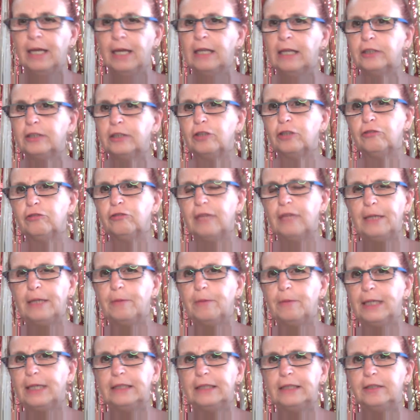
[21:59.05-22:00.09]
It's a great
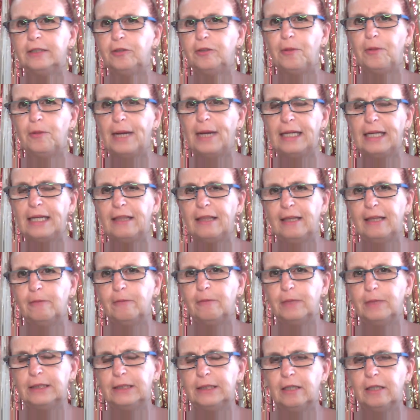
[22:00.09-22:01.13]
way to do anything
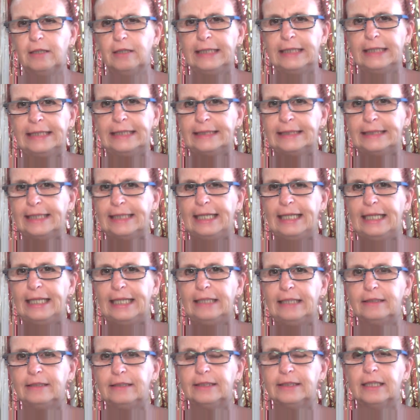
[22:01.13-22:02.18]
with tiny
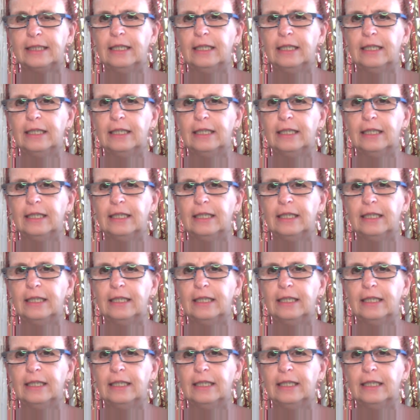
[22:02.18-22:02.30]
seeds,